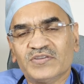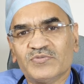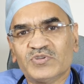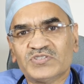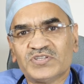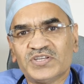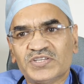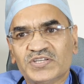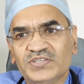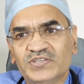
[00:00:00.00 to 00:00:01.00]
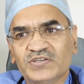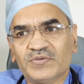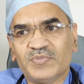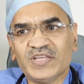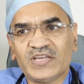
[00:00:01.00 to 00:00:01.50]
he was treated
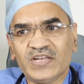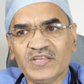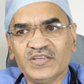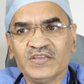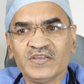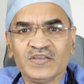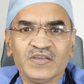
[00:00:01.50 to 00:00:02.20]
uh, medically,